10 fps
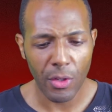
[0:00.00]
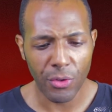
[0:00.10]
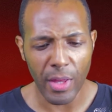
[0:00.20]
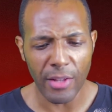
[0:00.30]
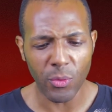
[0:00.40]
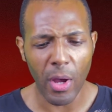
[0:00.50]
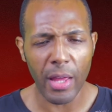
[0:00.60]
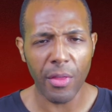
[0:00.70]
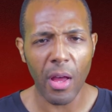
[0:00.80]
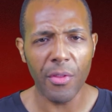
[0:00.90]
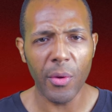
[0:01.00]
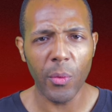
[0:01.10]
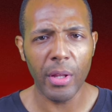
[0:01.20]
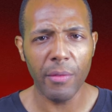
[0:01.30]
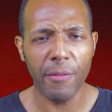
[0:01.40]
So that's why I thought that
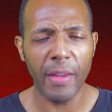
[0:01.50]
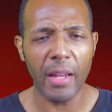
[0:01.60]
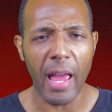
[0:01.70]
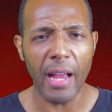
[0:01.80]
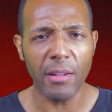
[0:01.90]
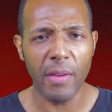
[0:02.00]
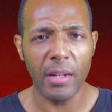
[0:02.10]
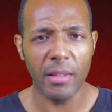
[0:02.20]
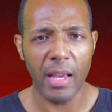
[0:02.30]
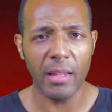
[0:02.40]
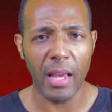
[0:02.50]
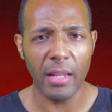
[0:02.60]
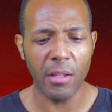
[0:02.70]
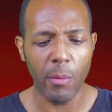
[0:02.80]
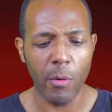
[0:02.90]
when Finn activated that
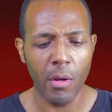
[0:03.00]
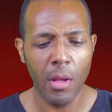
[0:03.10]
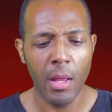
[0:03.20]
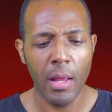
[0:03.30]
lightsaber,